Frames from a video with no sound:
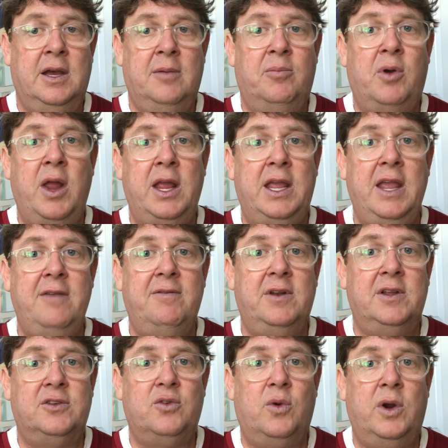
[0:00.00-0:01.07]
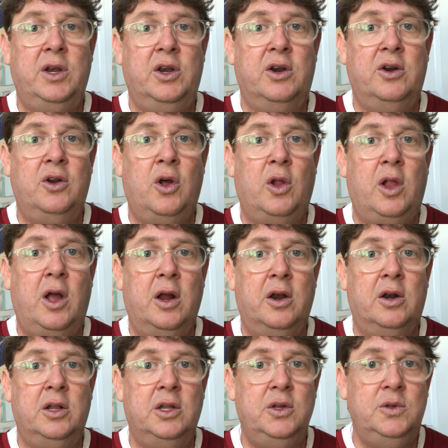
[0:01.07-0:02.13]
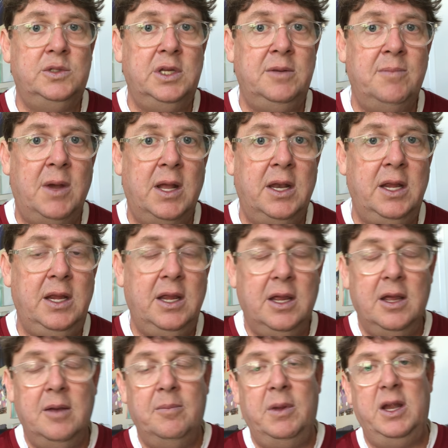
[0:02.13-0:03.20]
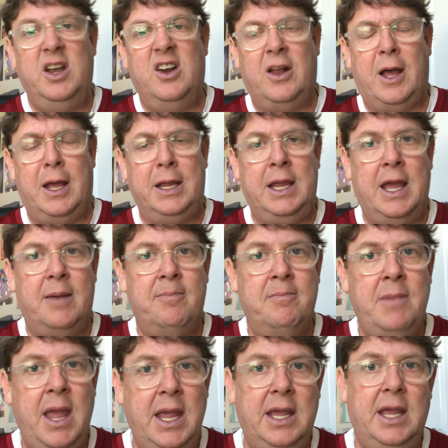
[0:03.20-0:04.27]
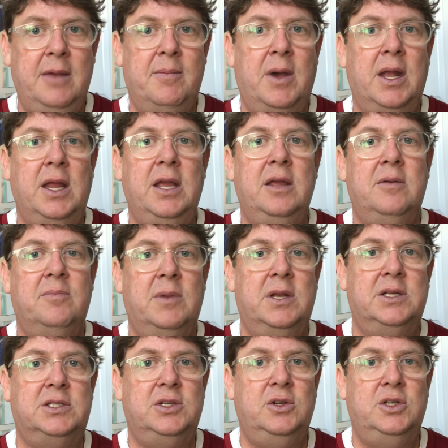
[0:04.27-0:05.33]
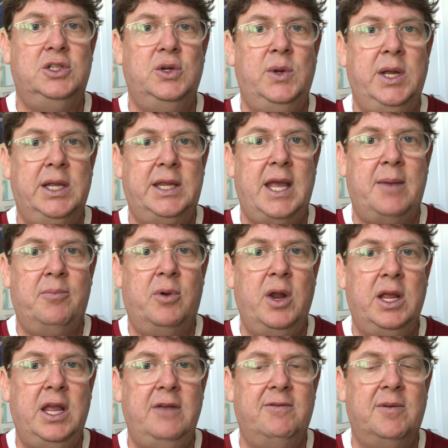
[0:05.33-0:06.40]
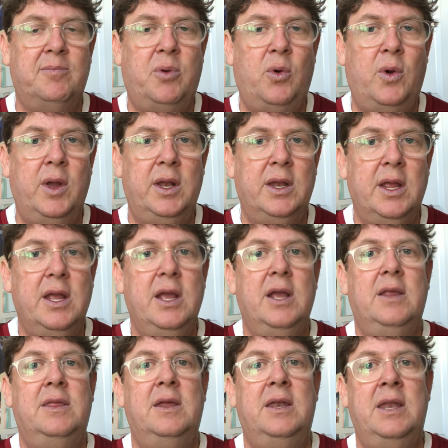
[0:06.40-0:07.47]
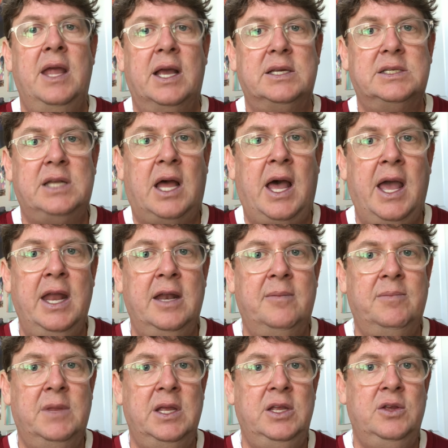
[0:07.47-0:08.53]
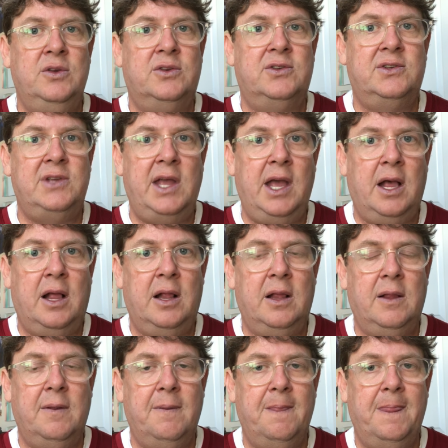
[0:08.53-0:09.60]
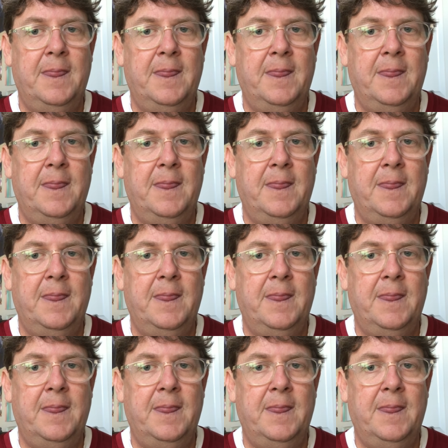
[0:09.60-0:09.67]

Break even is where you're no longer losing money, but you're not yet making money. But as soon as you hit that break even point, the next item that you sell